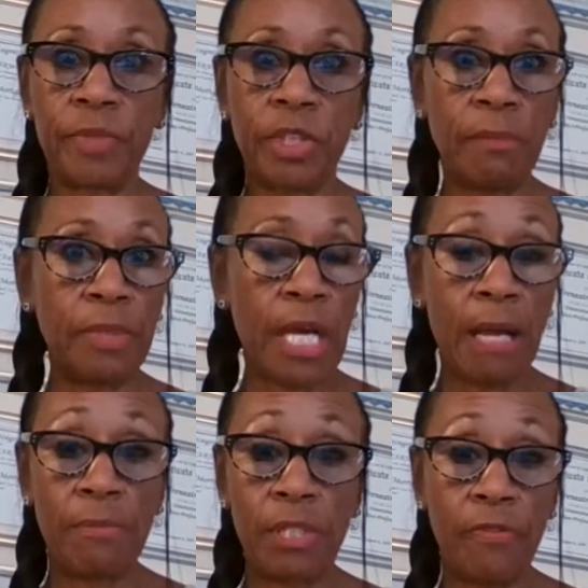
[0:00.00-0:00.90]

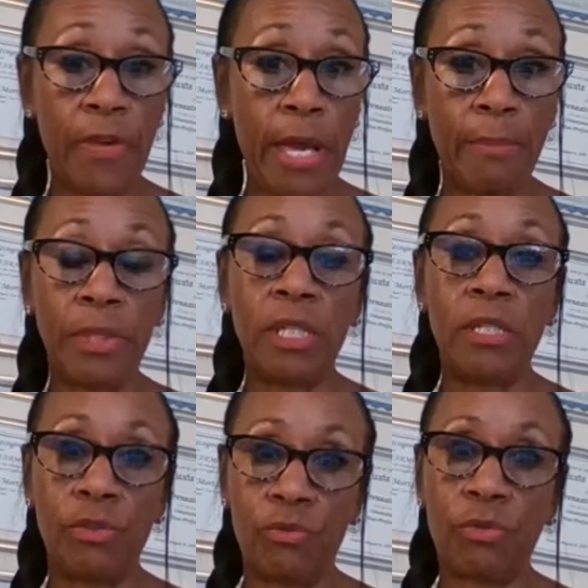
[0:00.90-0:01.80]
Sometimes the
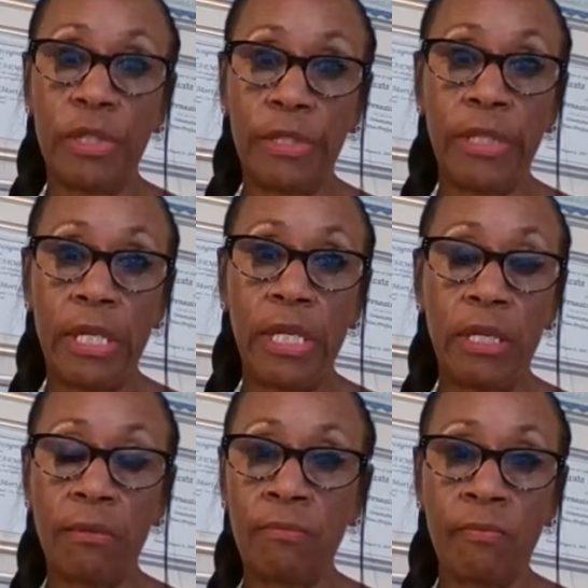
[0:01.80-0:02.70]
families
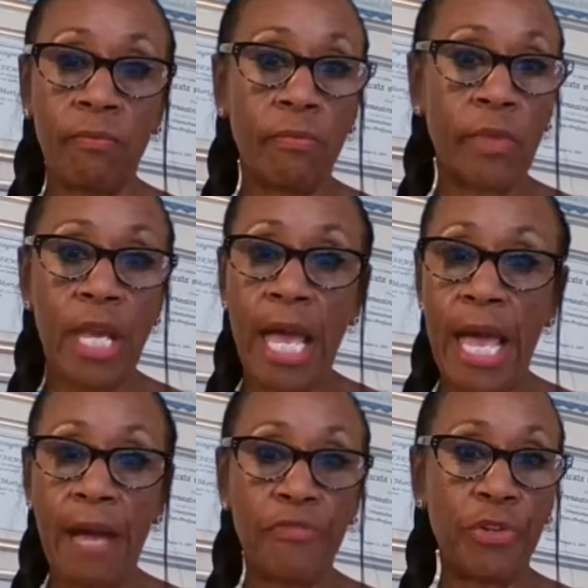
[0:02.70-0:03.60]
really,
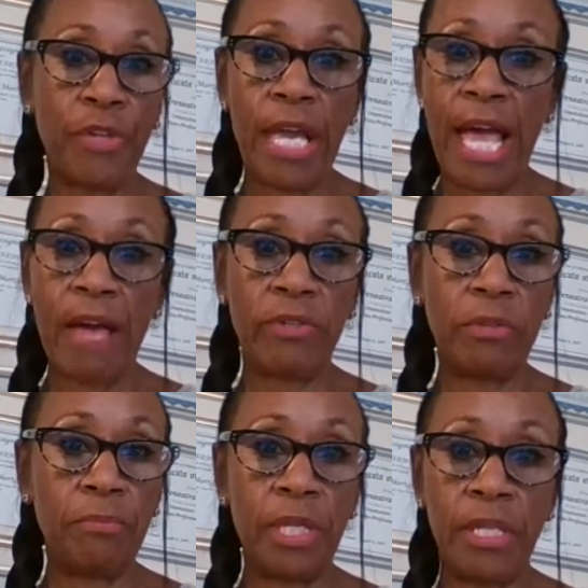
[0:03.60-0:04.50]
after they
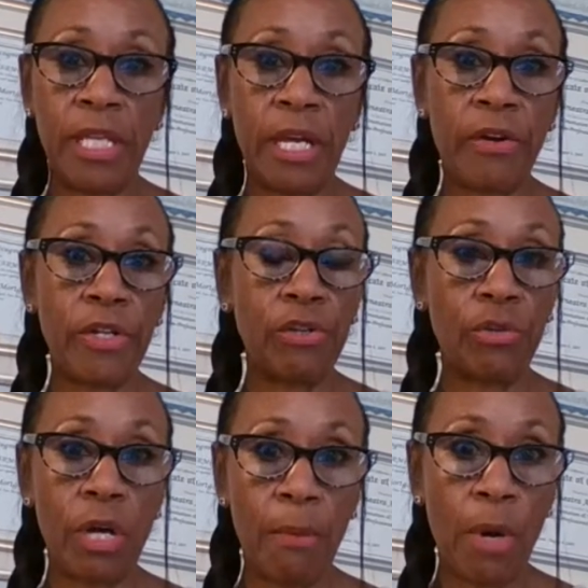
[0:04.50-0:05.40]
haven't been there and you
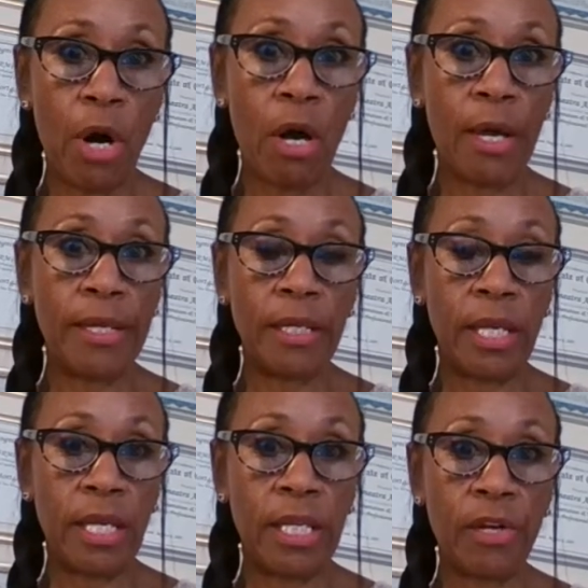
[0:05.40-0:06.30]
come on
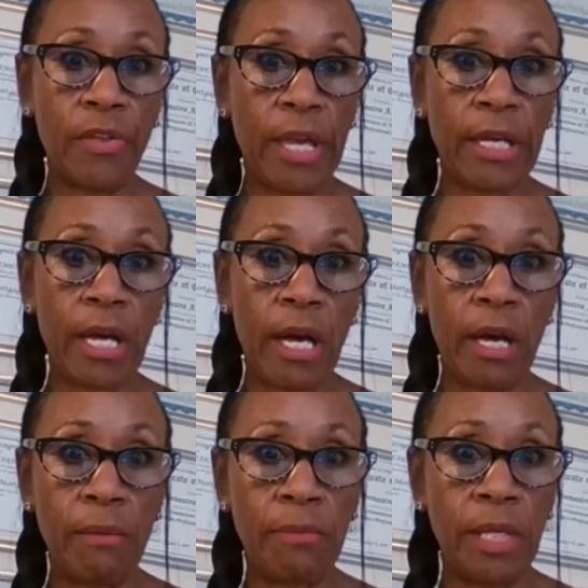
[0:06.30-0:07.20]
and here they
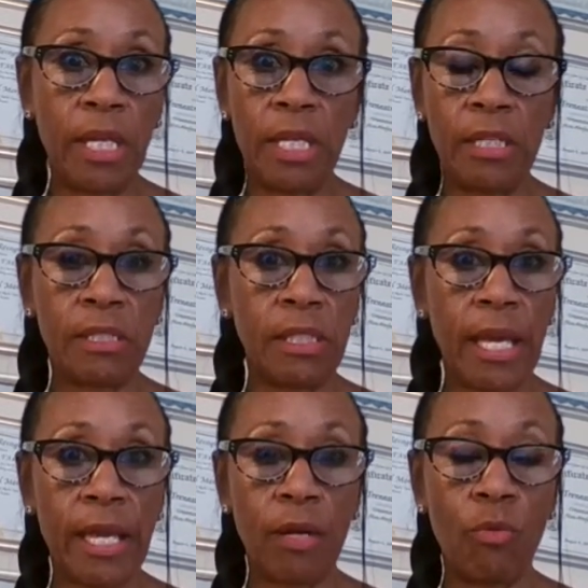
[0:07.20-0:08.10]
come and it's
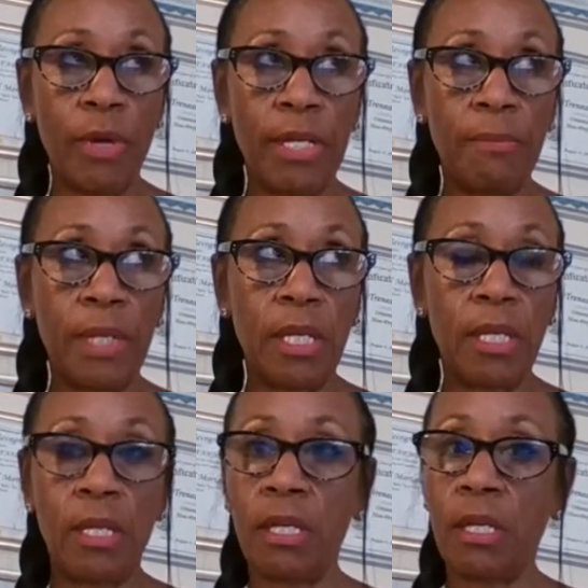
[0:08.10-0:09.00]
like, wait a
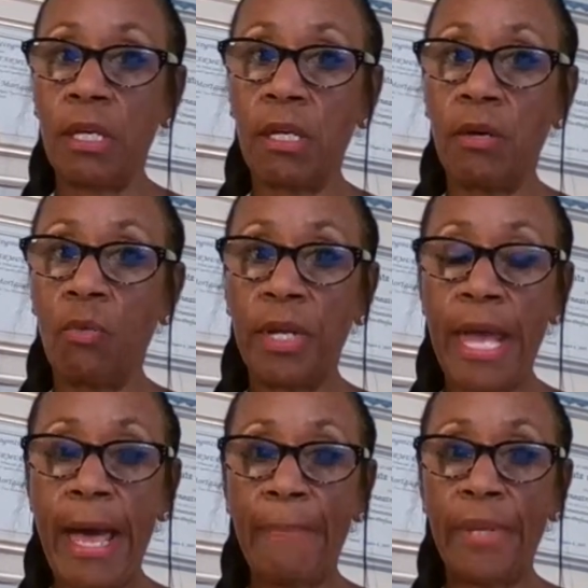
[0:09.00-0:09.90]
minute. What
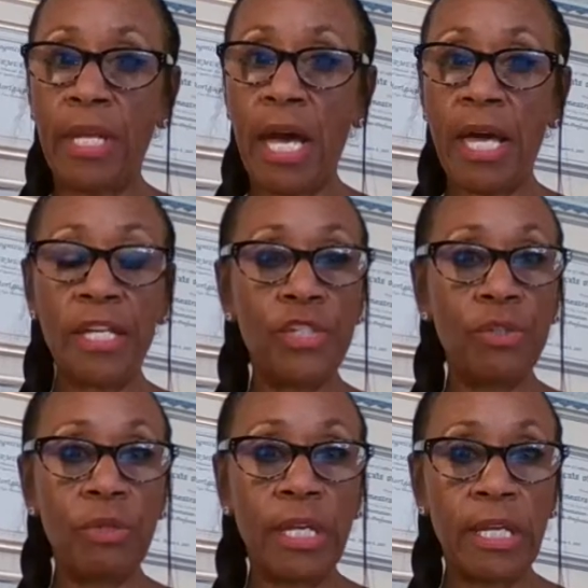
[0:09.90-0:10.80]
happened? How
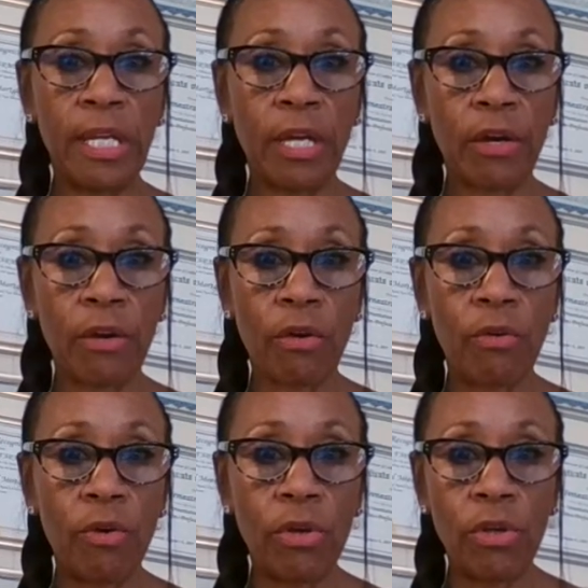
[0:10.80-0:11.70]
did you get here?
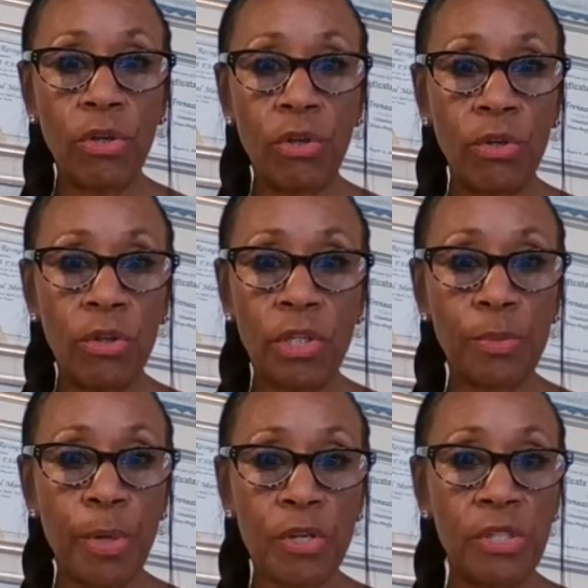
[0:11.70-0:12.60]

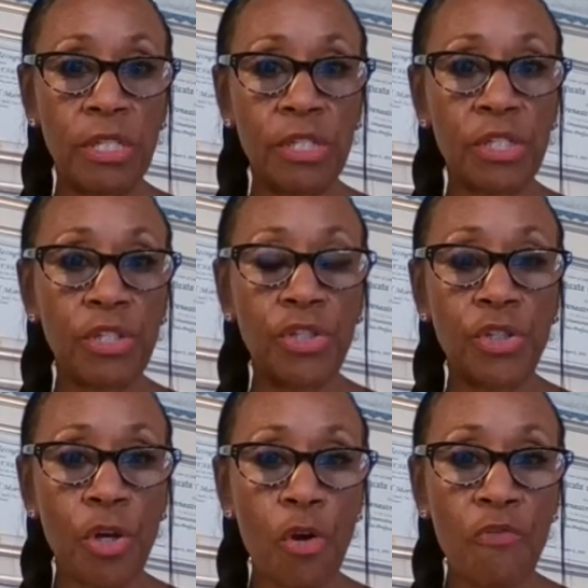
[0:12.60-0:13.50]
This person is
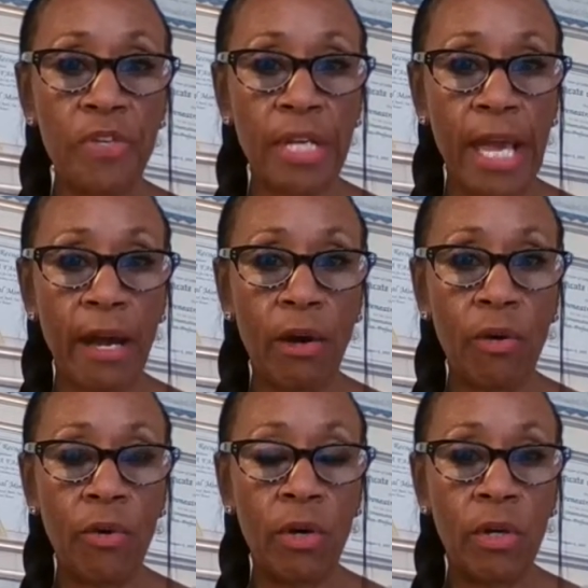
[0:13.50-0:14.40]
conserved now.